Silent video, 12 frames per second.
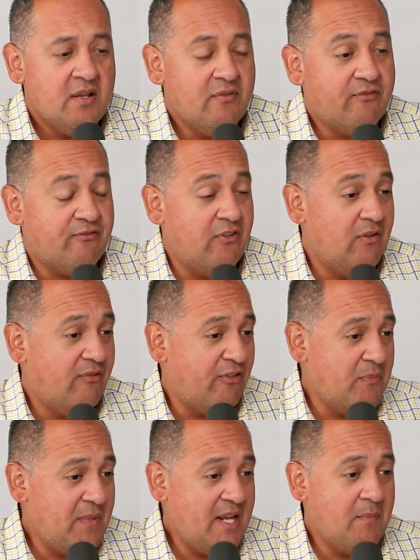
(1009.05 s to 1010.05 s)

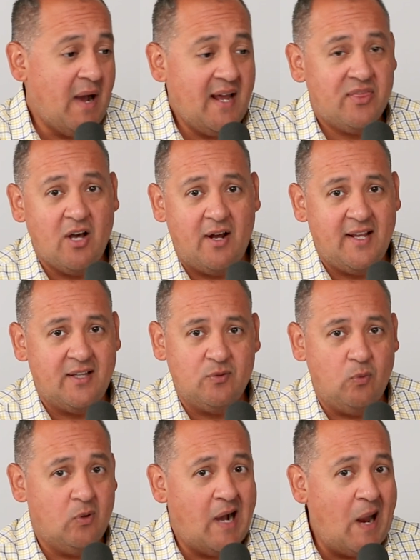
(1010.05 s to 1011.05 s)
for me, my thought is,
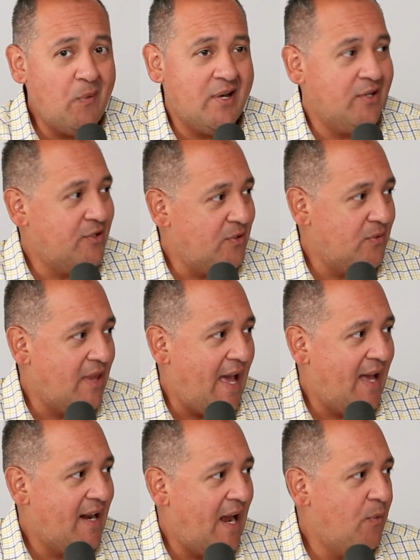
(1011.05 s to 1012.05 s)
well, I wouldn't do
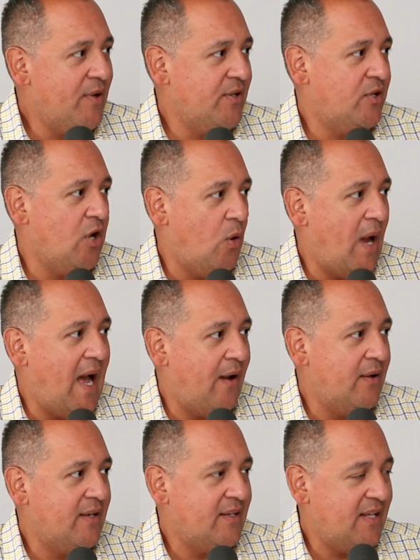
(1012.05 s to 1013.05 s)
that. I wouldn't go
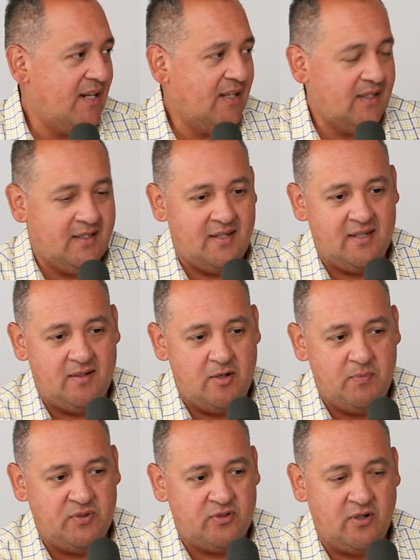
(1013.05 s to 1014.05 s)
out and get a
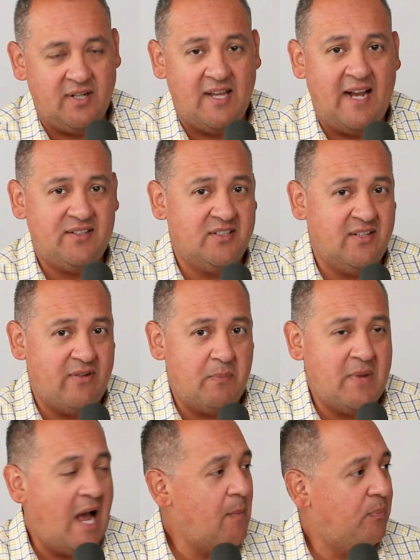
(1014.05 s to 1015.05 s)
Missouri license if
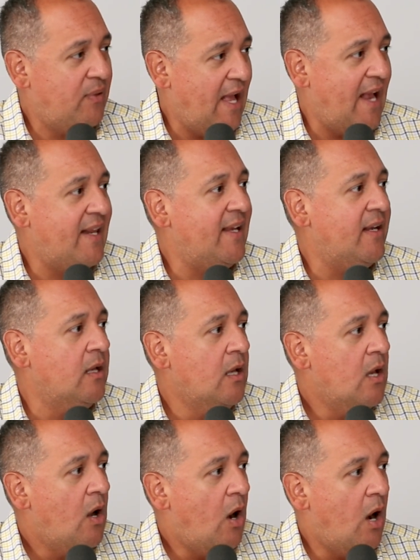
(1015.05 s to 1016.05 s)
I'm not planning
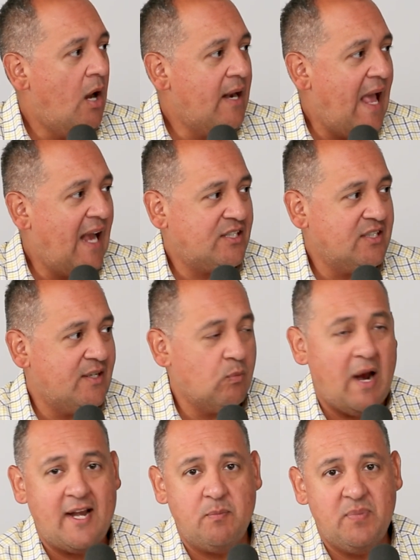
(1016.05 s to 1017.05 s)
on actually
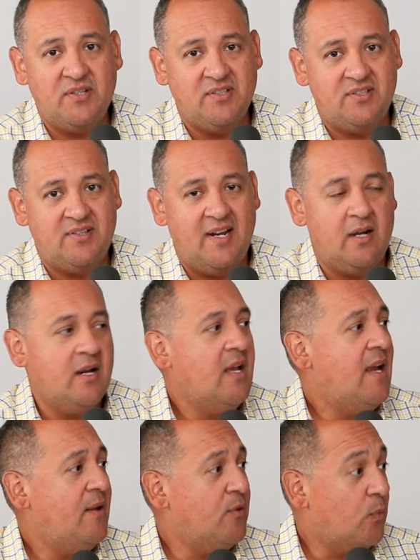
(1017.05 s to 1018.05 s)
writing business there.
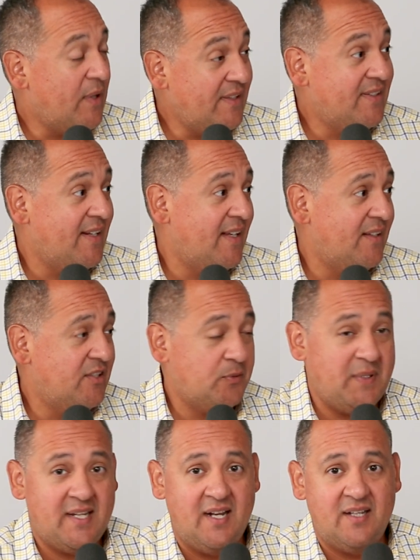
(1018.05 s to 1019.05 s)
And the reason is
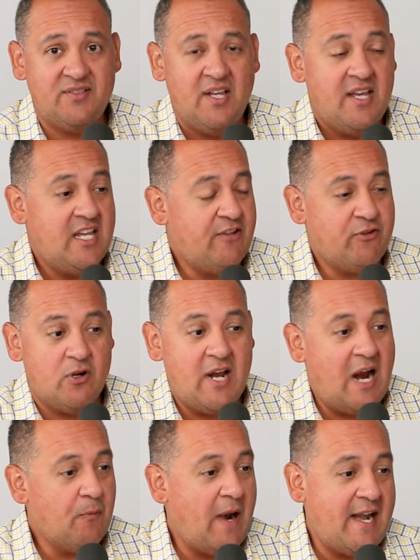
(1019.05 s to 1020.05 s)
because if you're
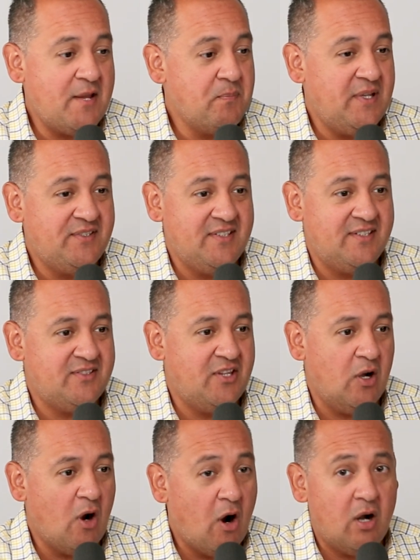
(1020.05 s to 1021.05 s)
not writing business,
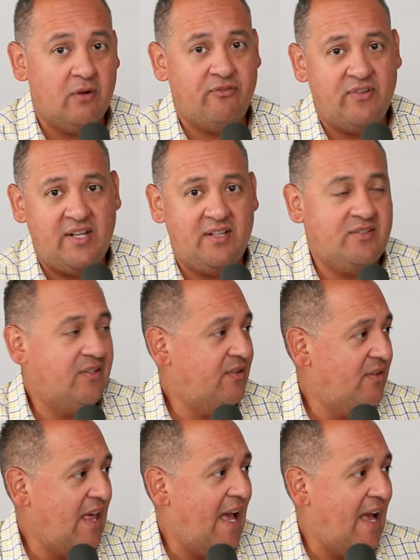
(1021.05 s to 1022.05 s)
there are fees
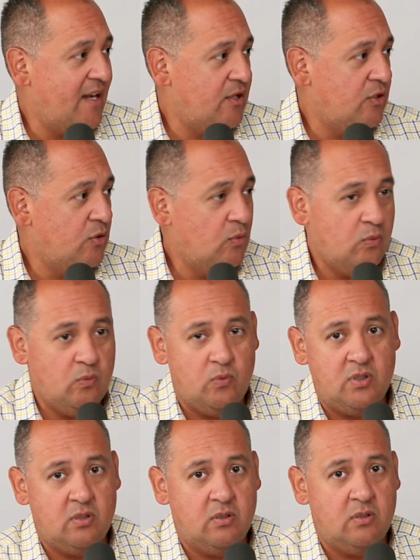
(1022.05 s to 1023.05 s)
that you
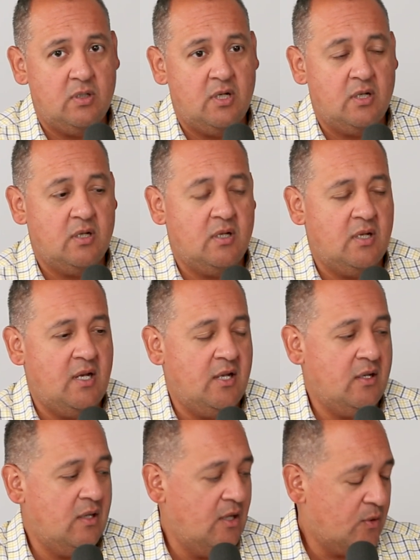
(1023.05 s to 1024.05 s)
will
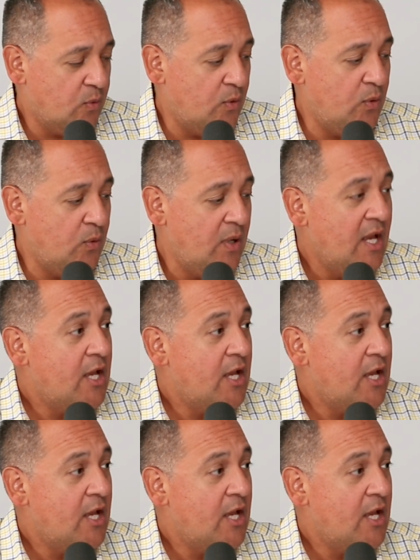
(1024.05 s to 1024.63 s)
accrue